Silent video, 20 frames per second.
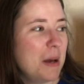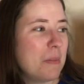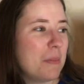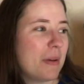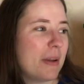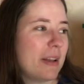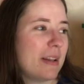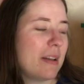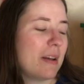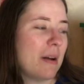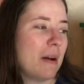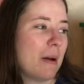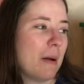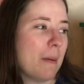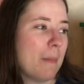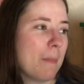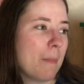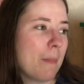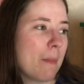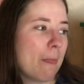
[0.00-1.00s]
But uh,
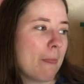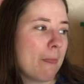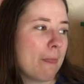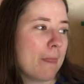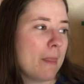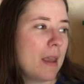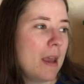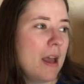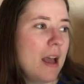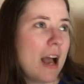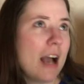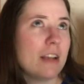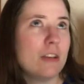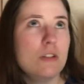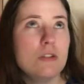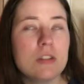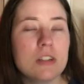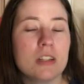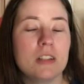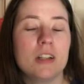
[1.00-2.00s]
I
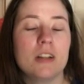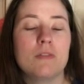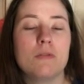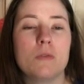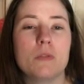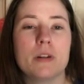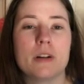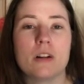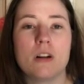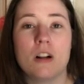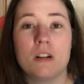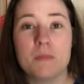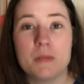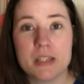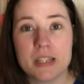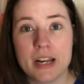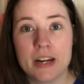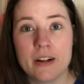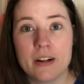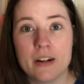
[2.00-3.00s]
used to love one called
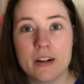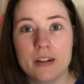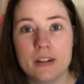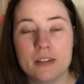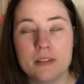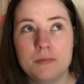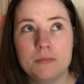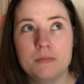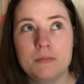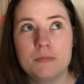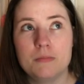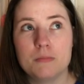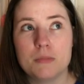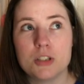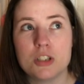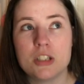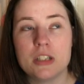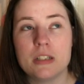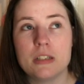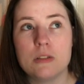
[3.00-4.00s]
Miss Erica, but
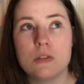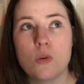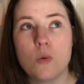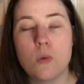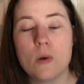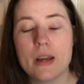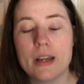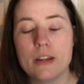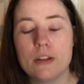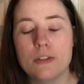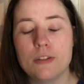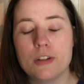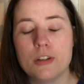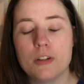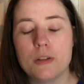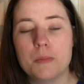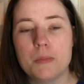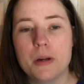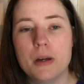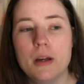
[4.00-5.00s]
she quit
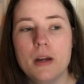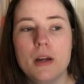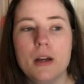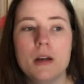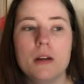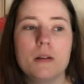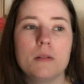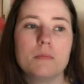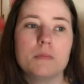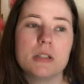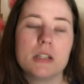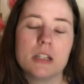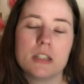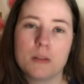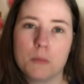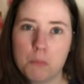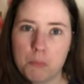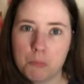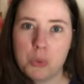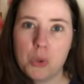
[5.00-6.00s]
YouTube because
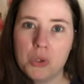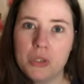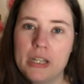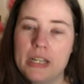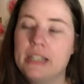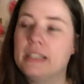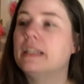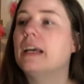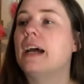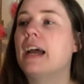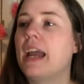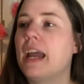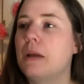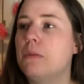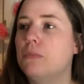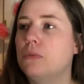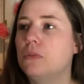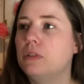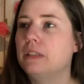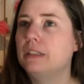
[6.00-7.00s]
of bullies. I hate
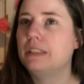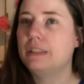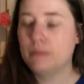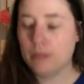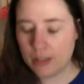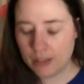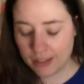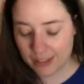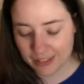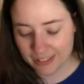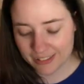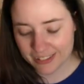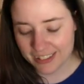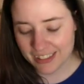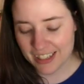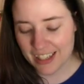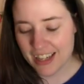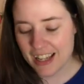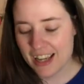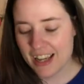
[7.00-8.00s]
bullies. I
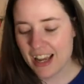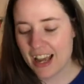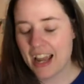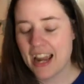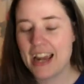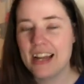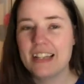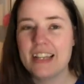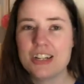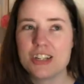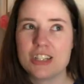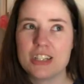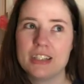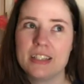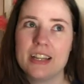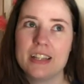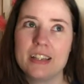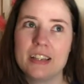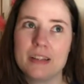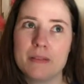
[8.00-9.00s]
hate that she
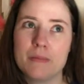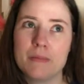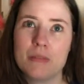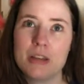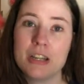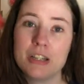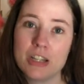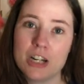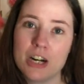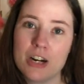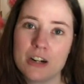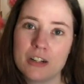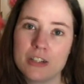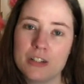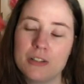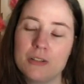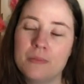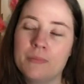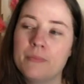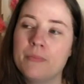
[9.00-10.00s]
let them get to her
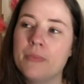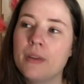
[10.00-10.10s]
too.